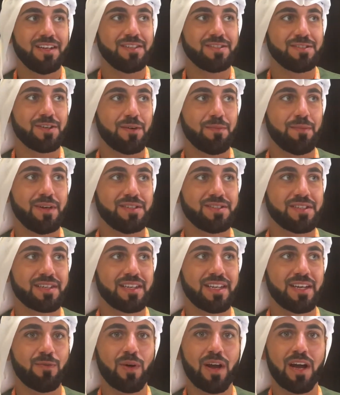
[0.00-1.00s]
So
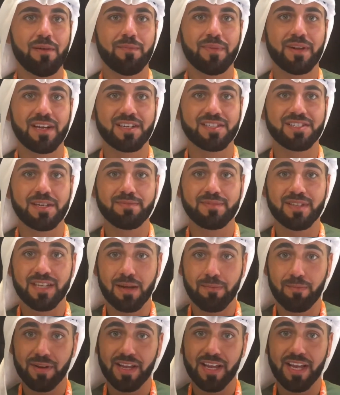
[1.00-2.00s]
basically we have been
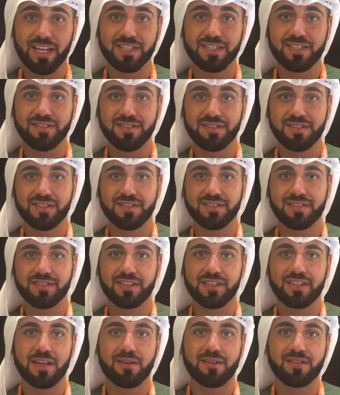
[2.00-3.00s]
accepting applications since
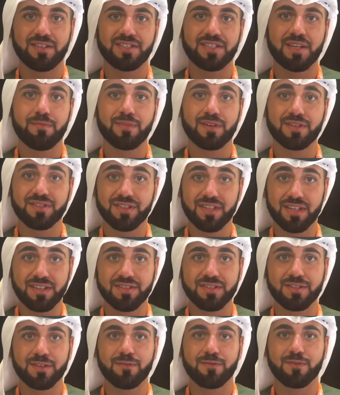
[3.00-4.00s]
December
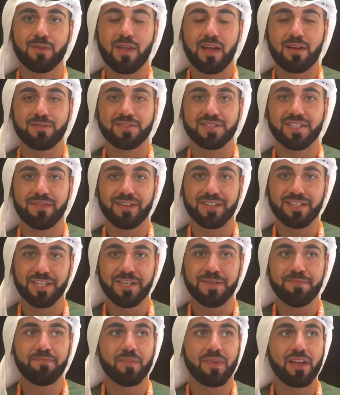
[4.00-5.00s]
6th of
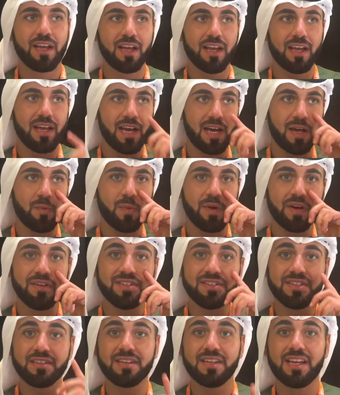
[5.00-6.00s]
2017, and we
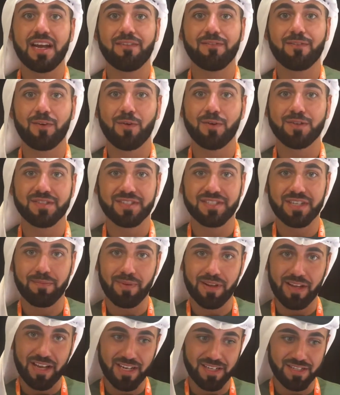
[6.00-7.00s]
recently have closed these
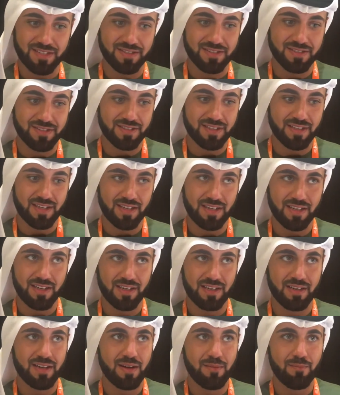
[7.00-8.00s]
applications,
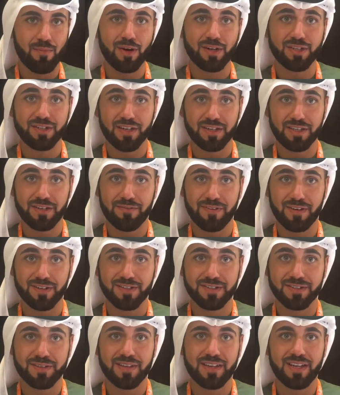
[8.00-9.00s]
March
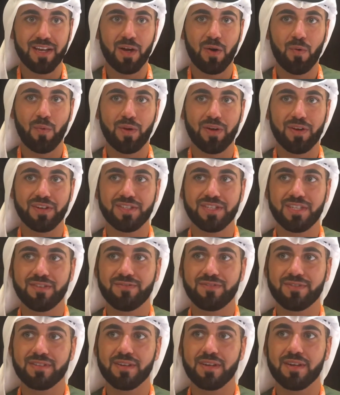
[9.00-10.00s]
31st. We
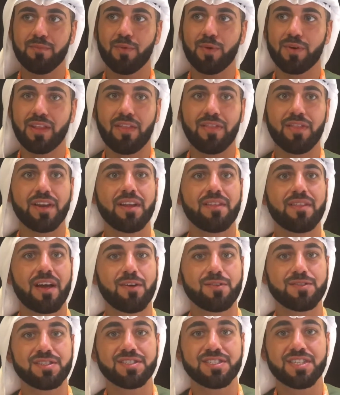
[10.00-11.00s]
received more than
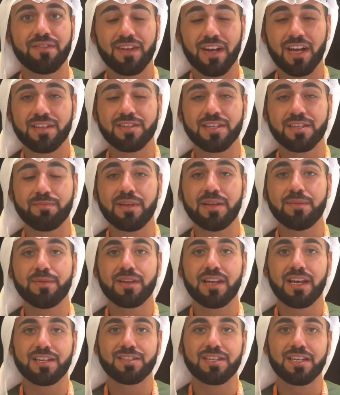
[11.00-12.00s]
3,700
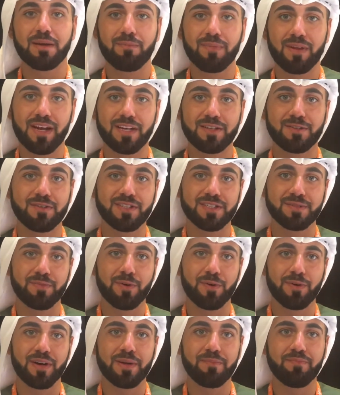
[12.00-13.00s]
people actually applying to this
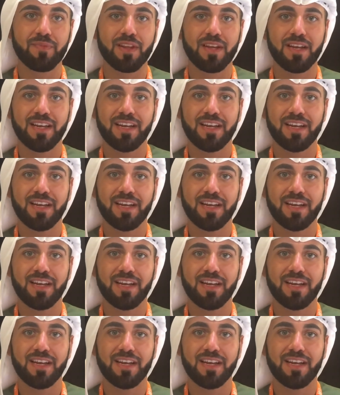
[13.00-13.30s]
program.